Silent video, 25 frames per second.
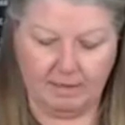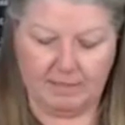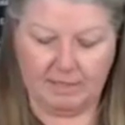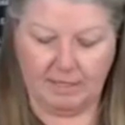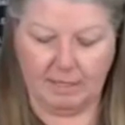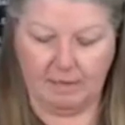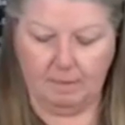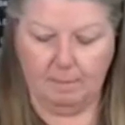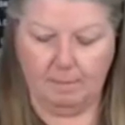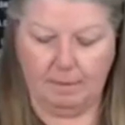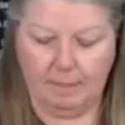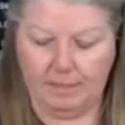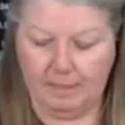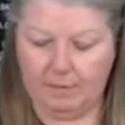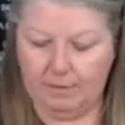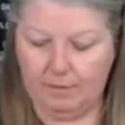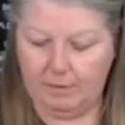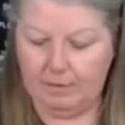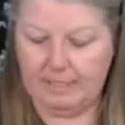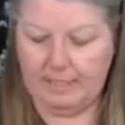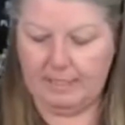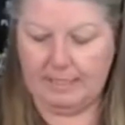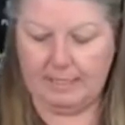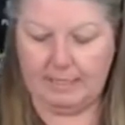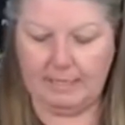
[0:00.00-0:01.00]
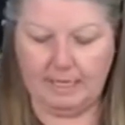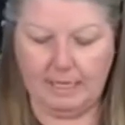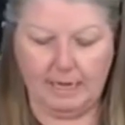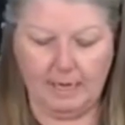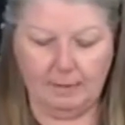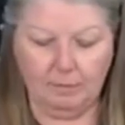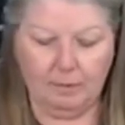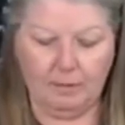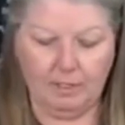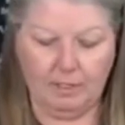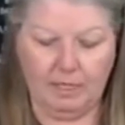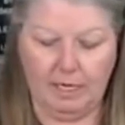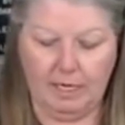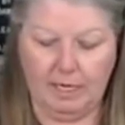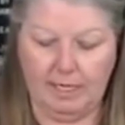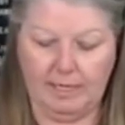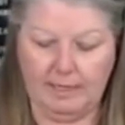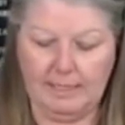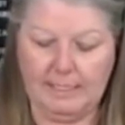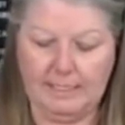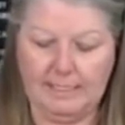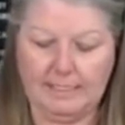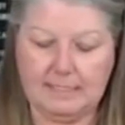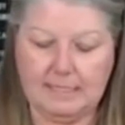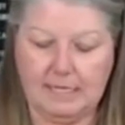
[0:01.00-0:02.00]
our bow, and then I will cut
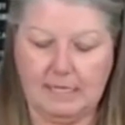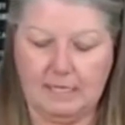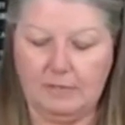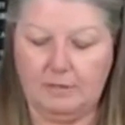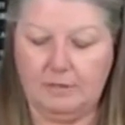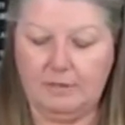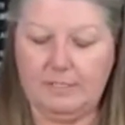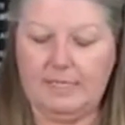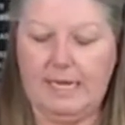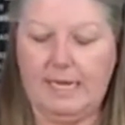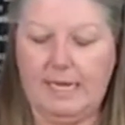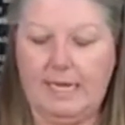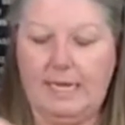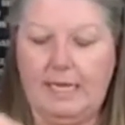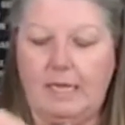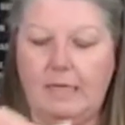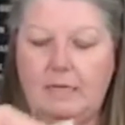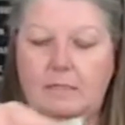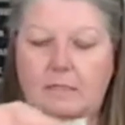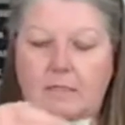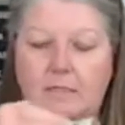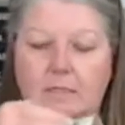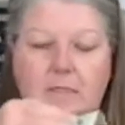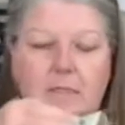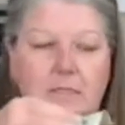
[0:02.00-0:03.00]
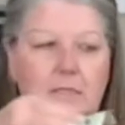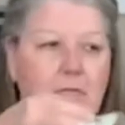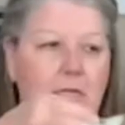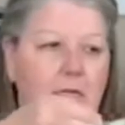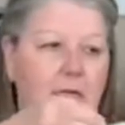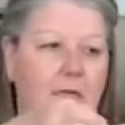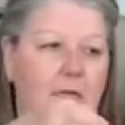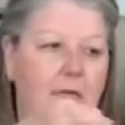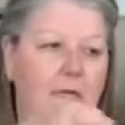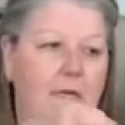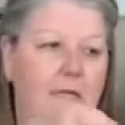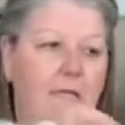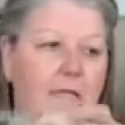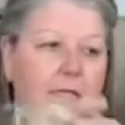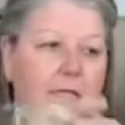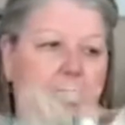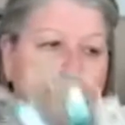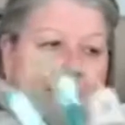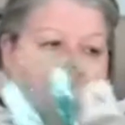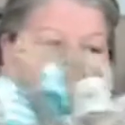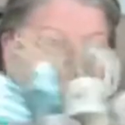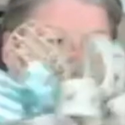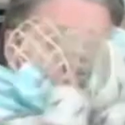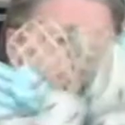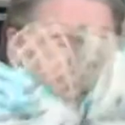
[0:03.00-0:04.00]
these other tails that I
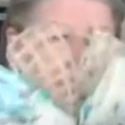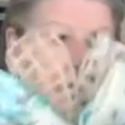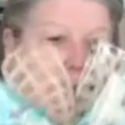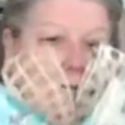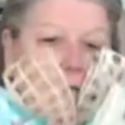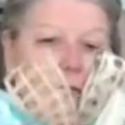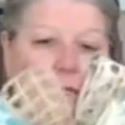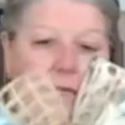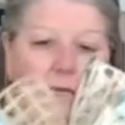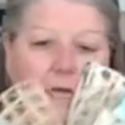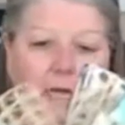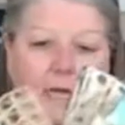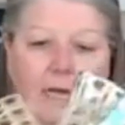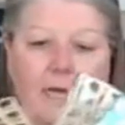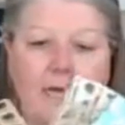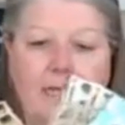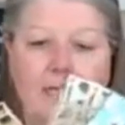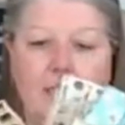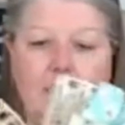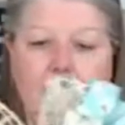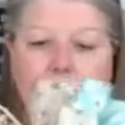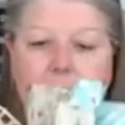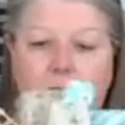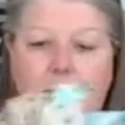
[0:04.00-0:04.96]
did not cut.